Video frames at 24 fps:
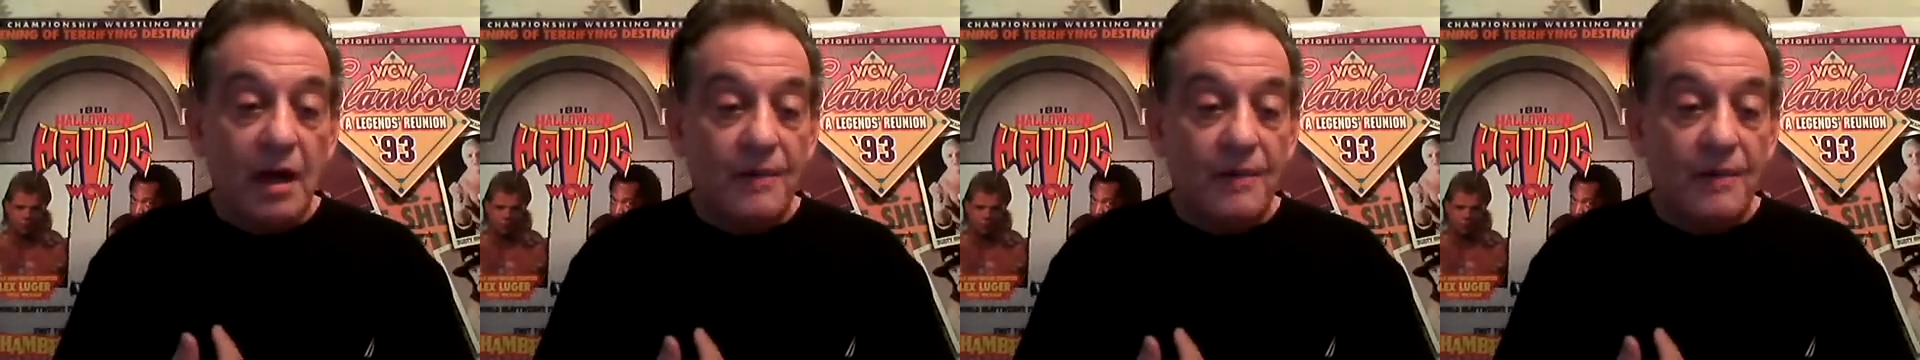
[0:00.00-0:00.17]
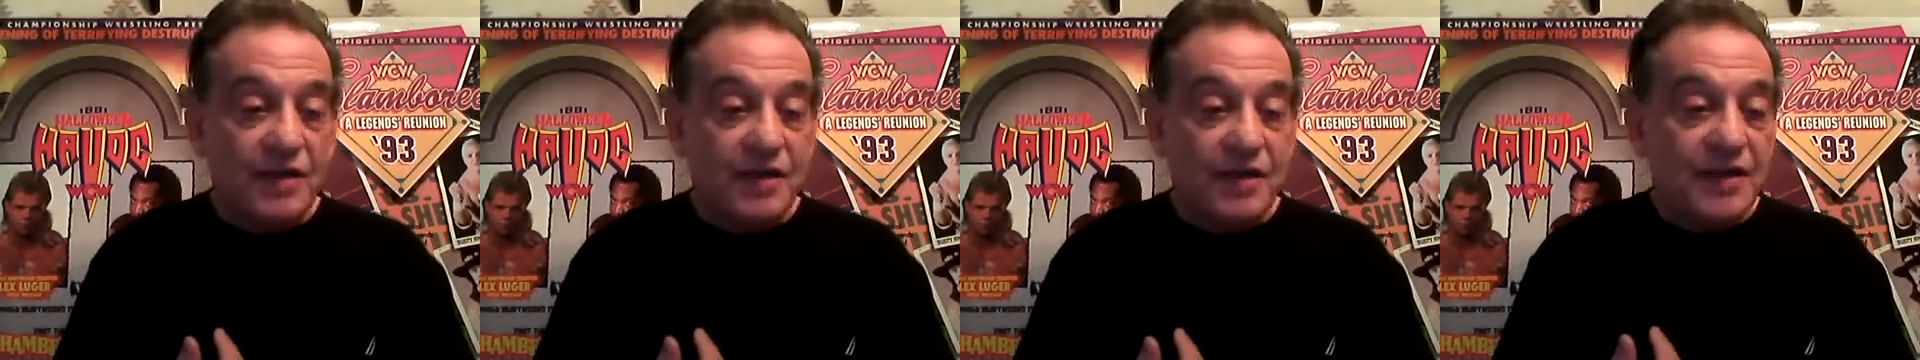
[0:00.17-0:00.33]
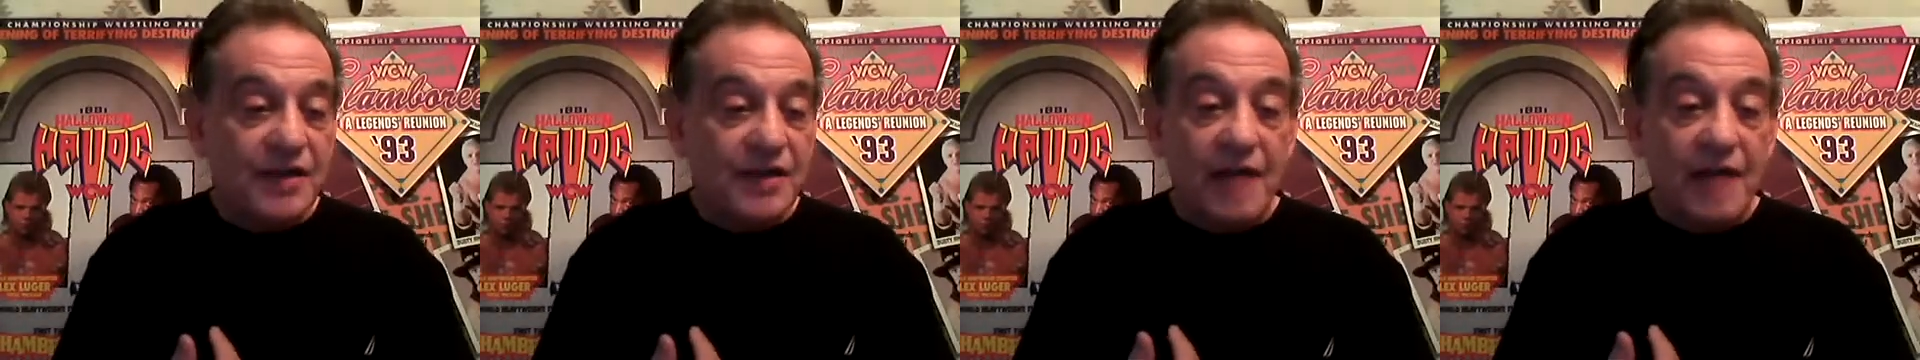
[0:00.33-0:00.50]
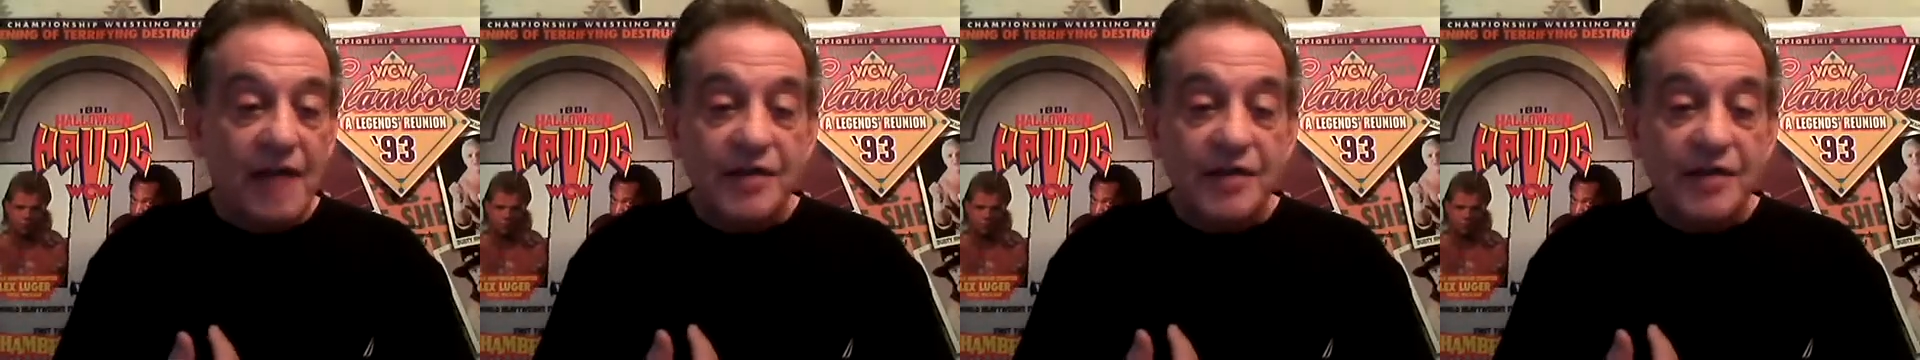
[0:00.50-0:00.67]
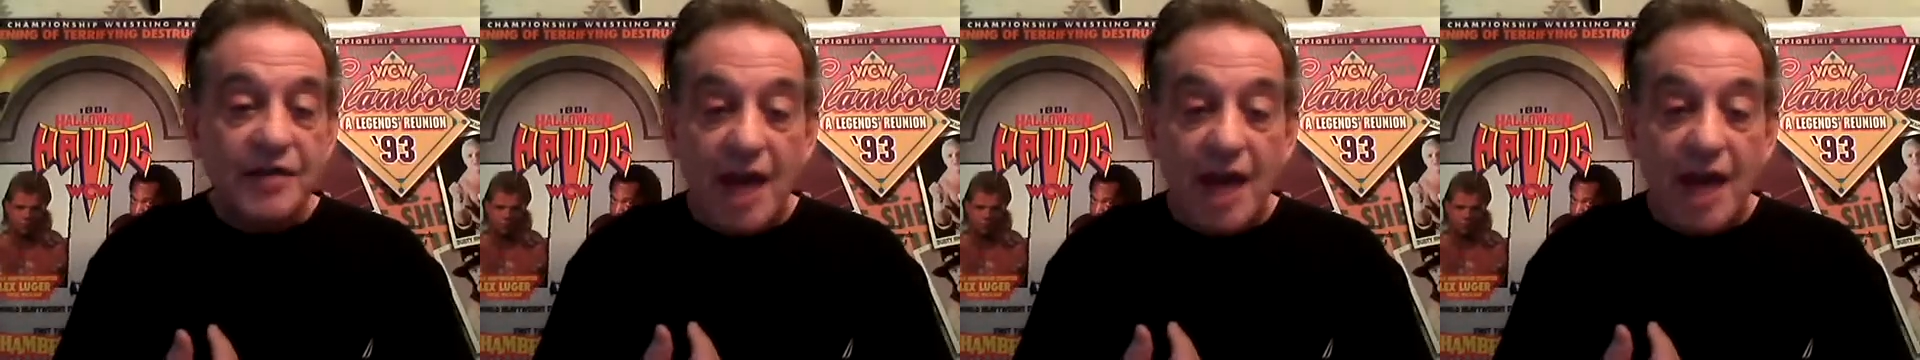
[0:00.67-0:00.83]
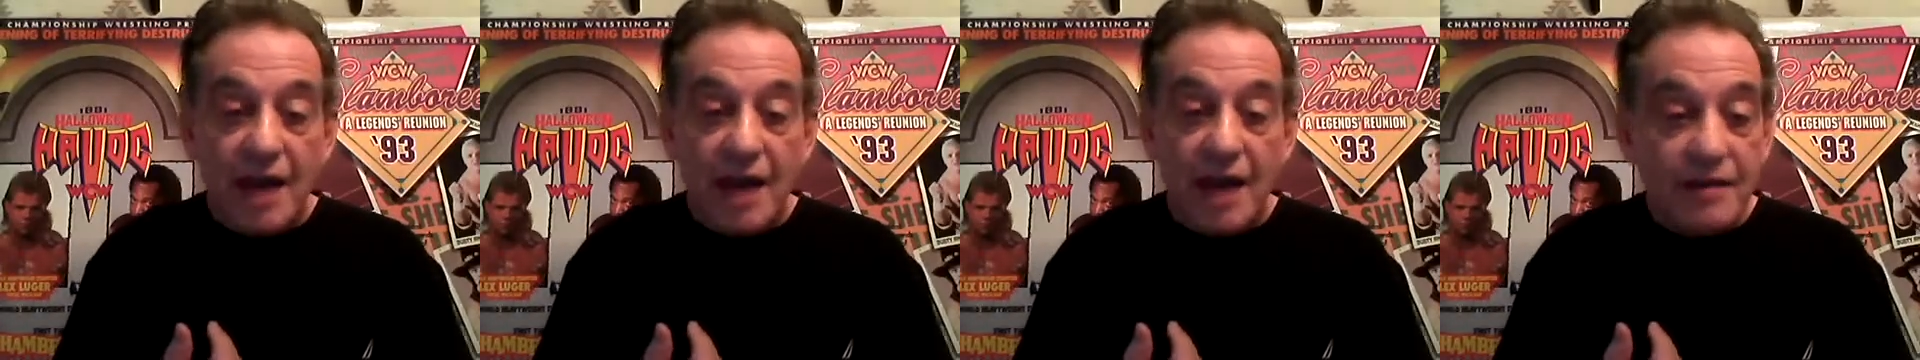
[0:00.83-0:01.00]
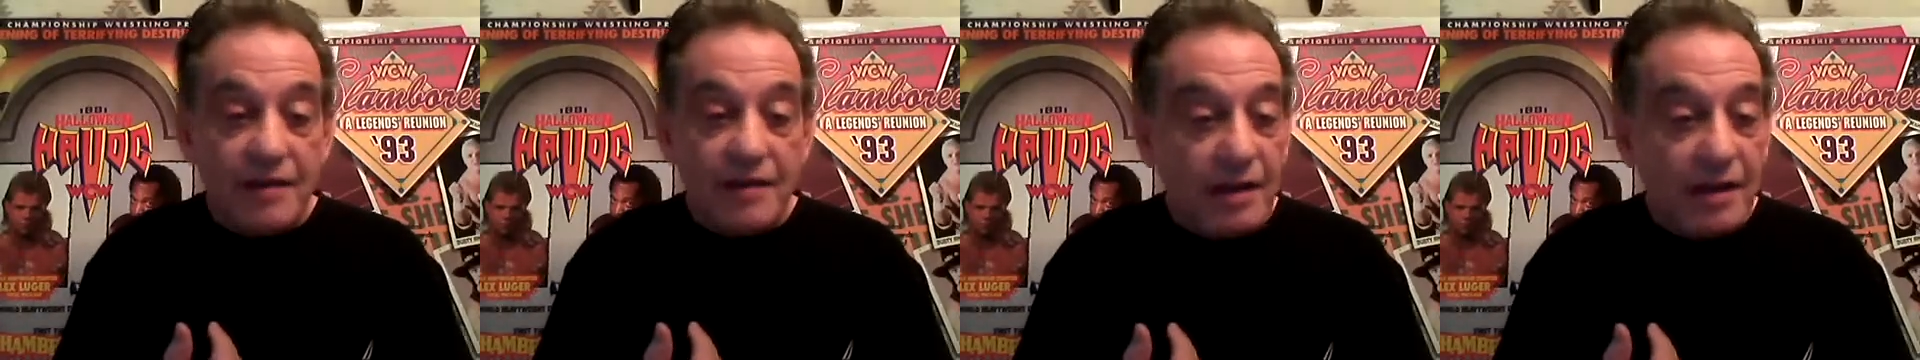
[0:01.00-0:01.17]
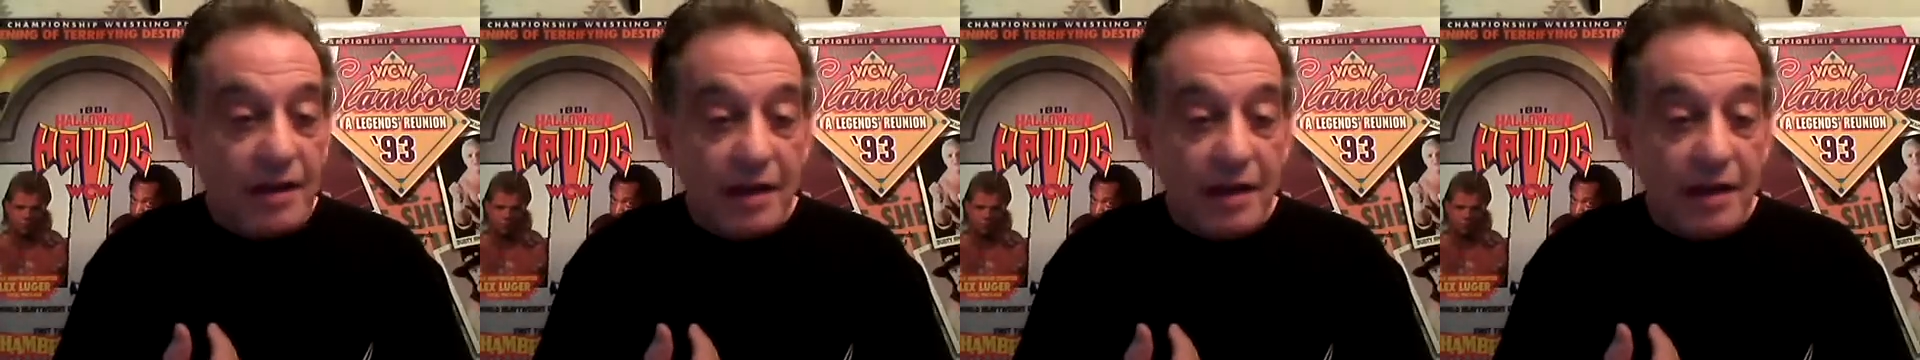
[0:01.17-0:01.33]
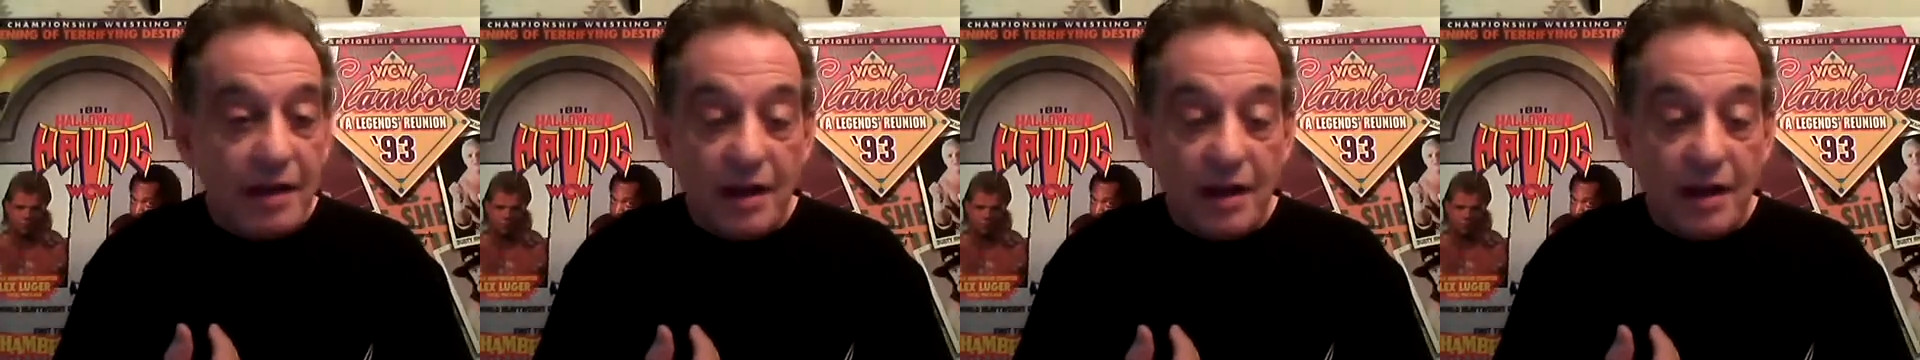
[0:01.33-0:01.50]
Just outside
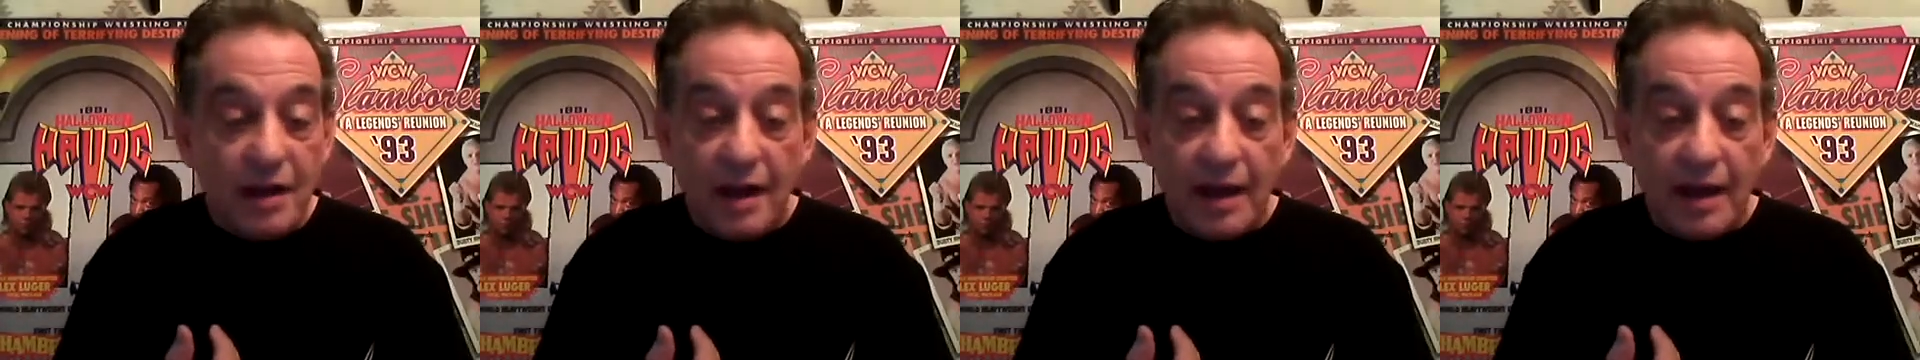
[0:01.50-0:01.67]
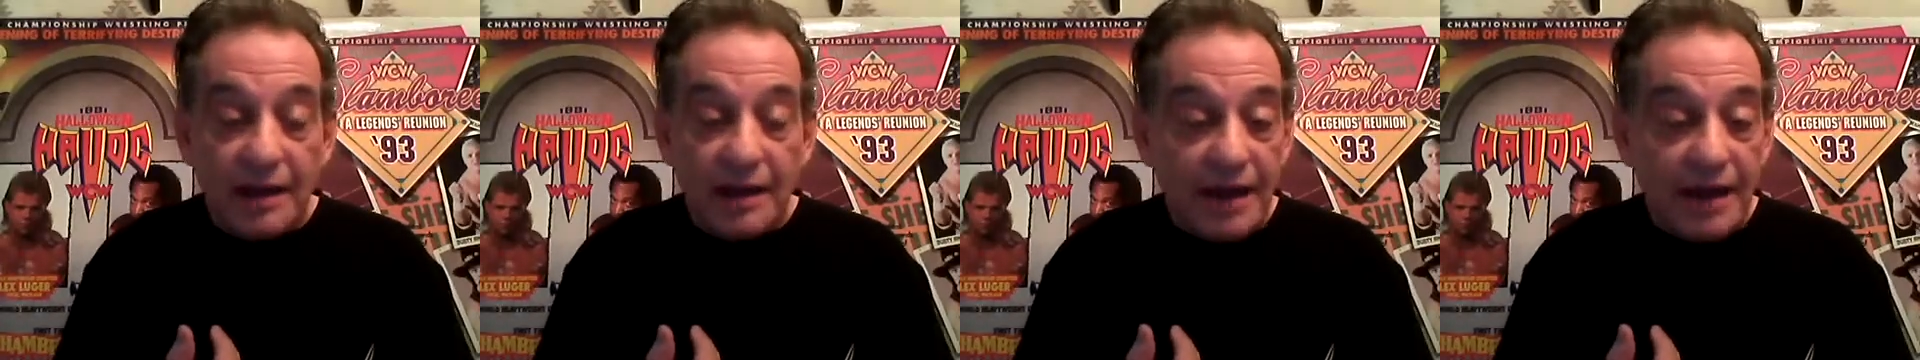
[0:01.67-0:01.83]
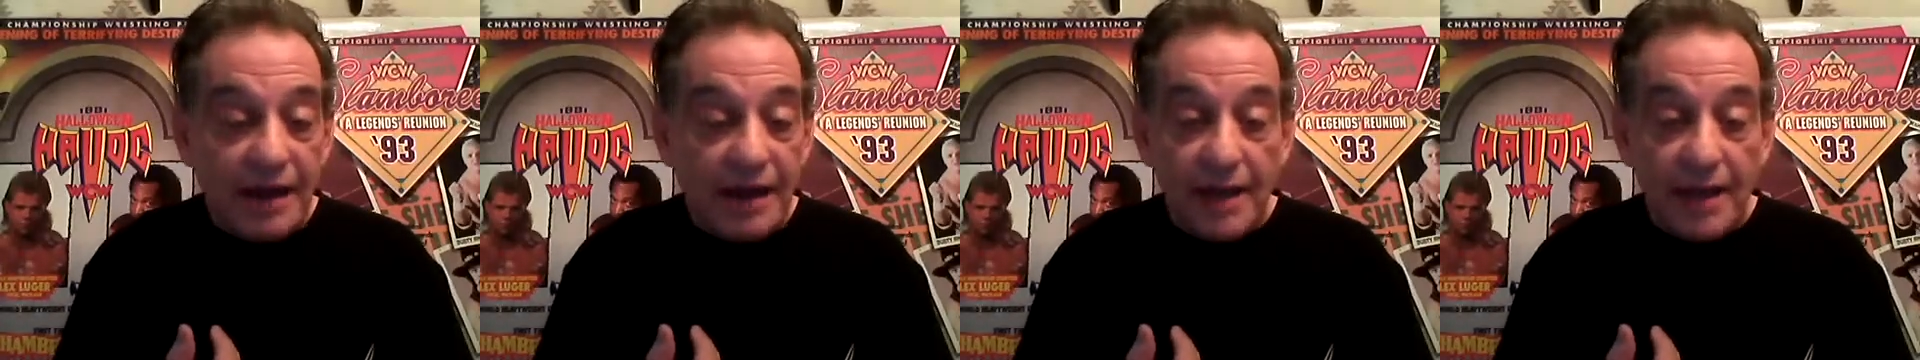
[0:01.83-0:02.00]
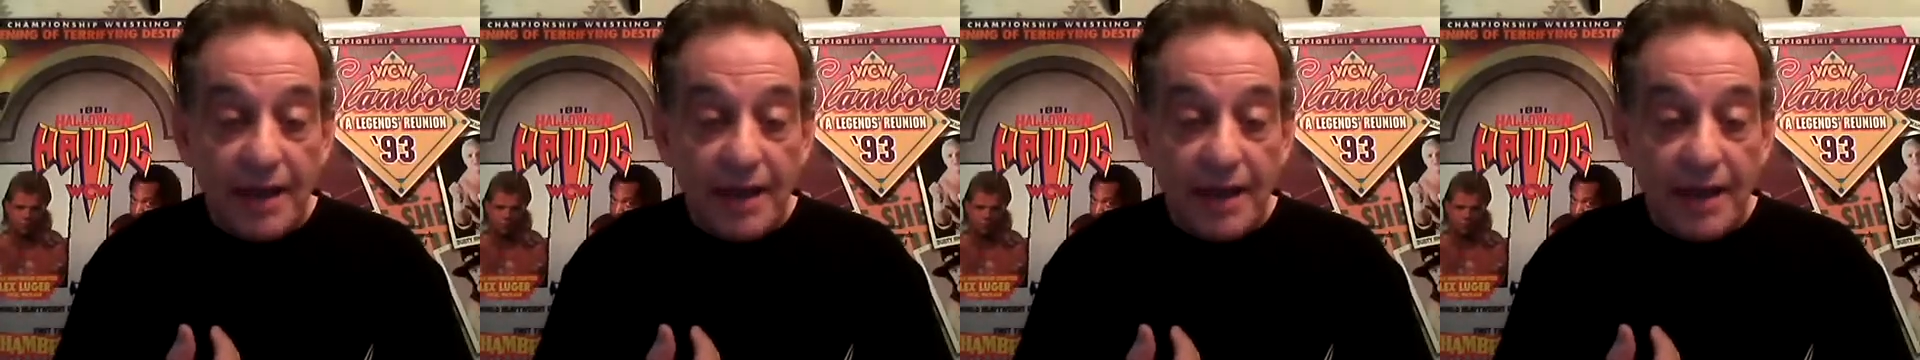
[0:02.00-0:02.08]
the Atlanta